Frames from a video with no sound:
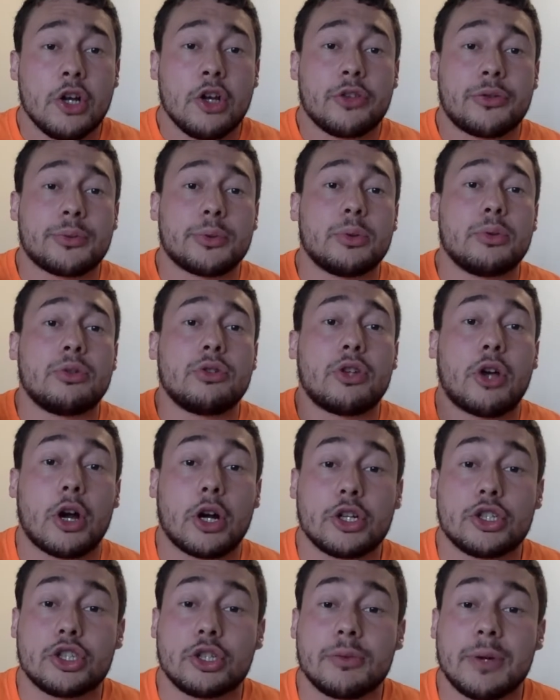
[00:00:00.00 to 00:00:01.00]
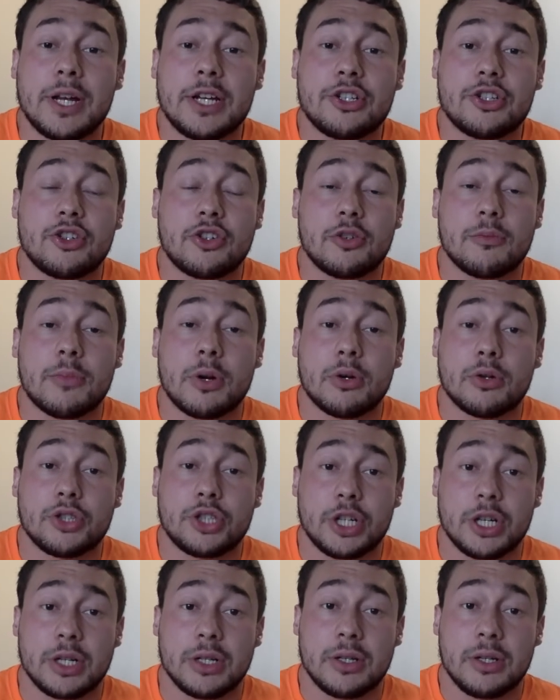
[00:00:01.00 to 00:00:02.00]
through larger ranges of
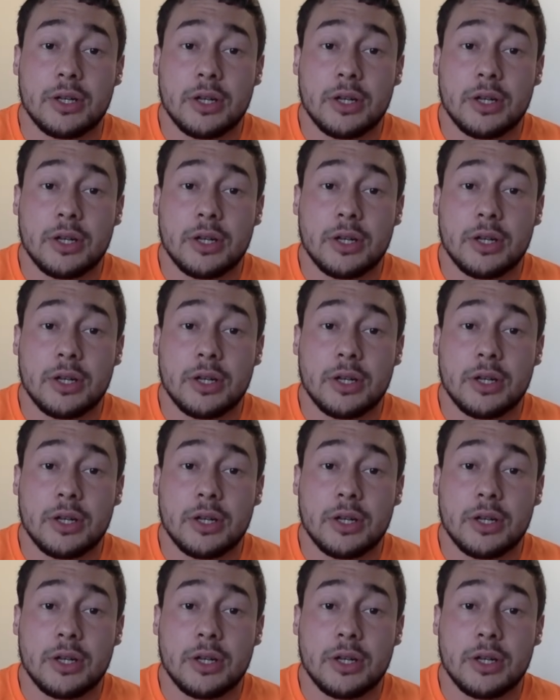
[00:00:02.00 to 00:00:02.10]
motion,